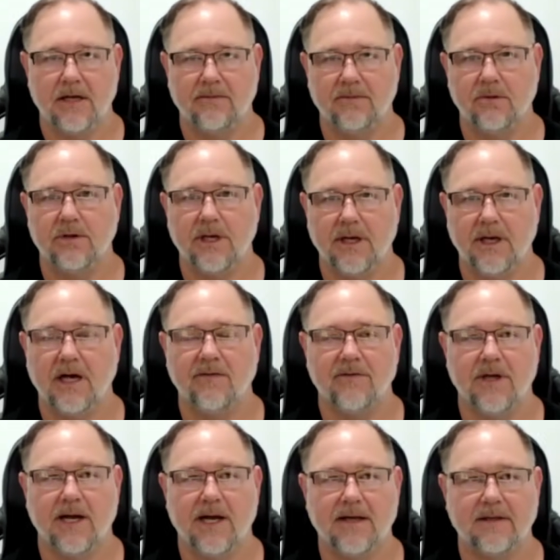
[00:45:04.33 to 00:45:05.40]
out of looking
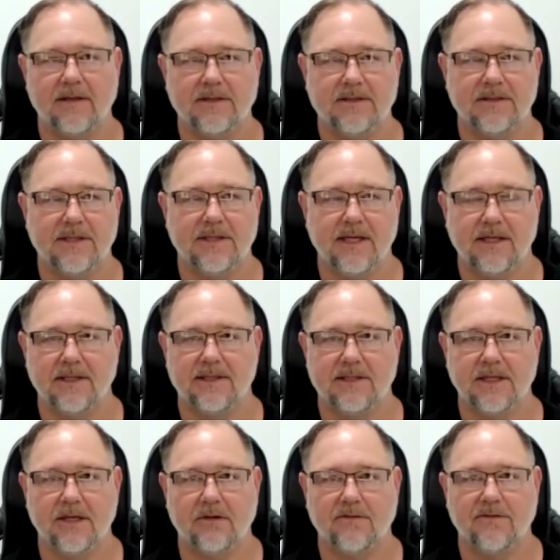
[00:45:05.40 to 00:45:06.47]
after others than
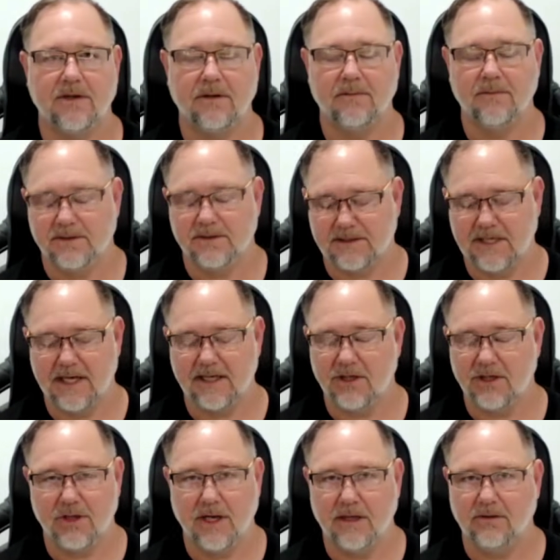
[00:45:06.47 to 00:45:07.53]
yourself. And I'm not saying
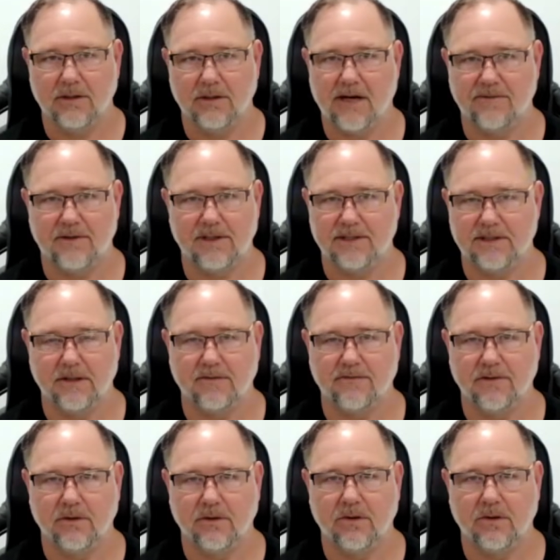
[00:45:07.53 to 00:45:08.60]
you don't look after
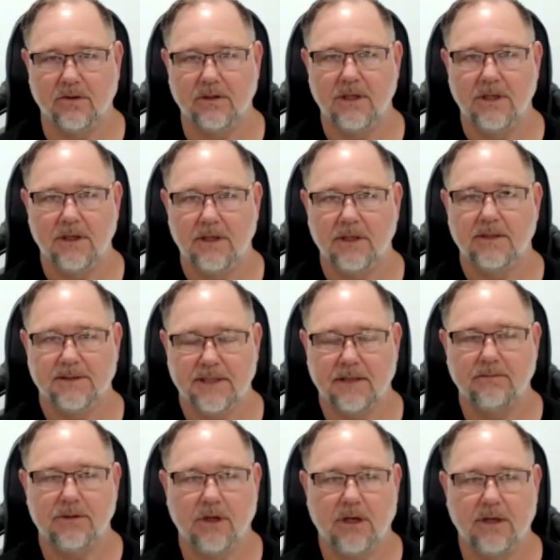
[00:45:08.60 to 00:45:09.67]
yourself at all.
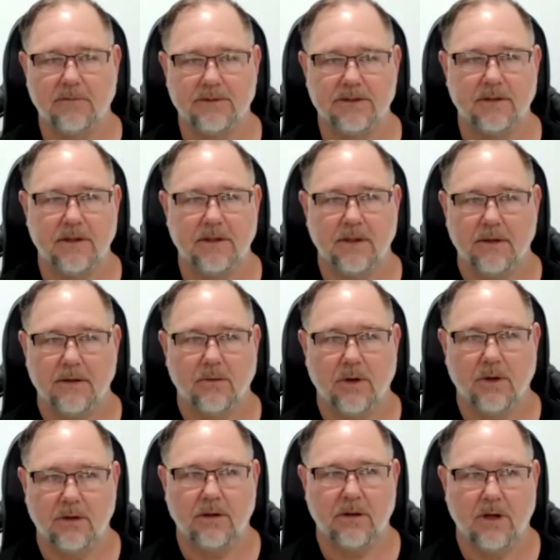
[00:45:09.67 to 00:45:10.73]
Sometimes,
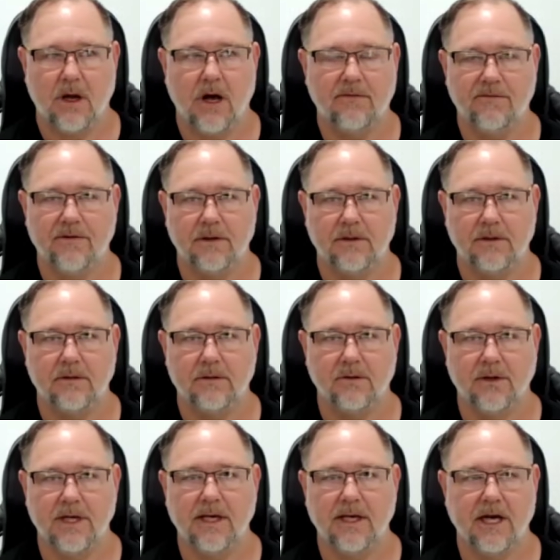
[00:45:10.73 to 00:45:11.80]
well, often
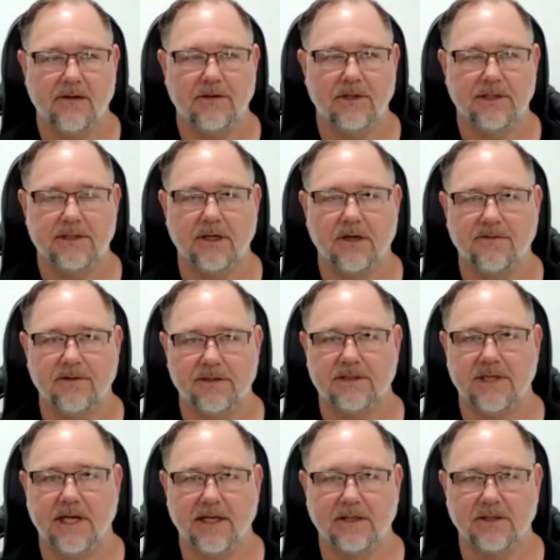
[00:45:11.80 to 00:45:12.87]
looking after yourself and
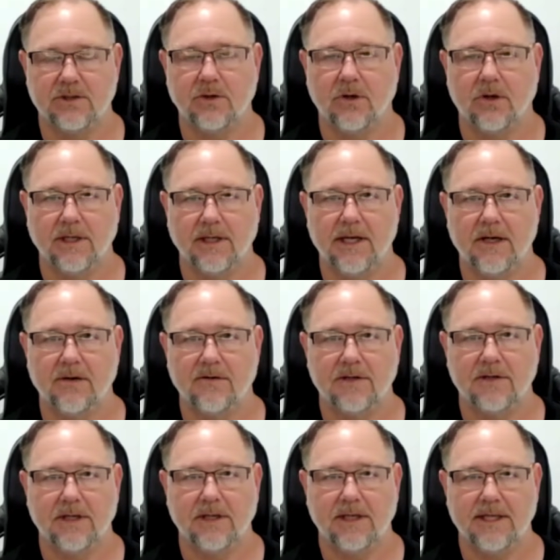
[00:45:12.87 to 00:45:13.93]
staying strong and
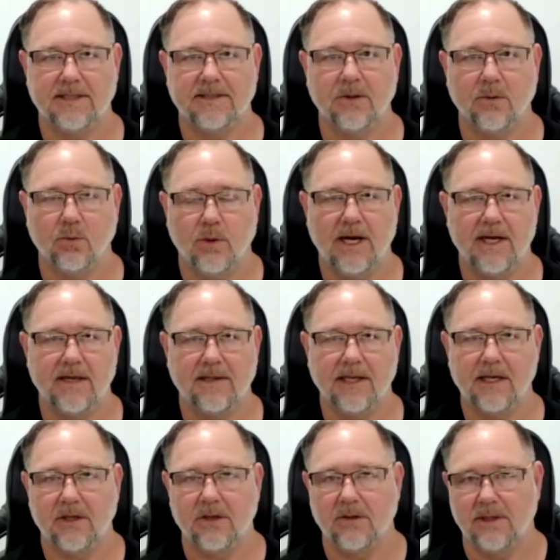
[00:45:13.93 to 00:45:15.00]
healthy is the way
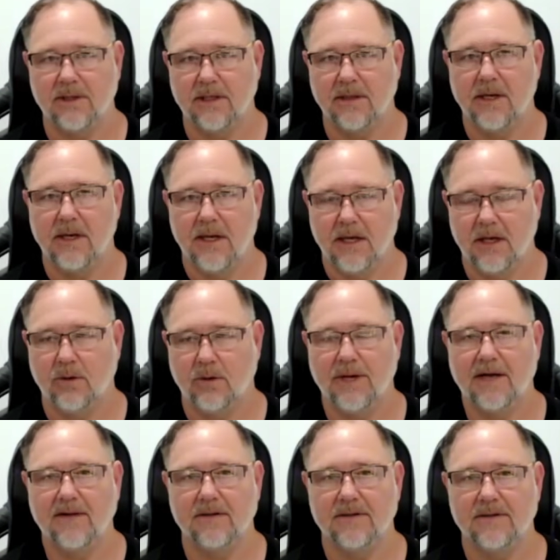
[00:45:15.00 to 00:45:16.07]
that you can help
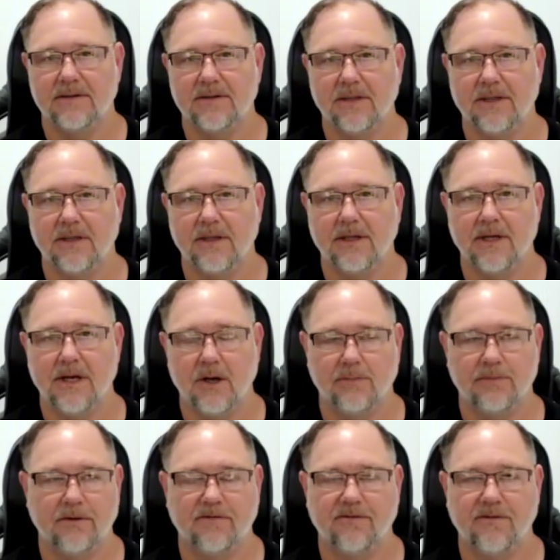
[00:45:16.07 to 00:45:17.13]
others and you can
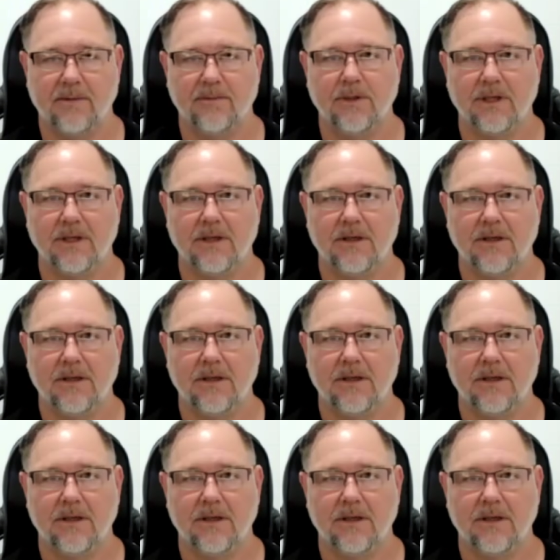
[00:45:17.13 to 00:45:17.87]
help your family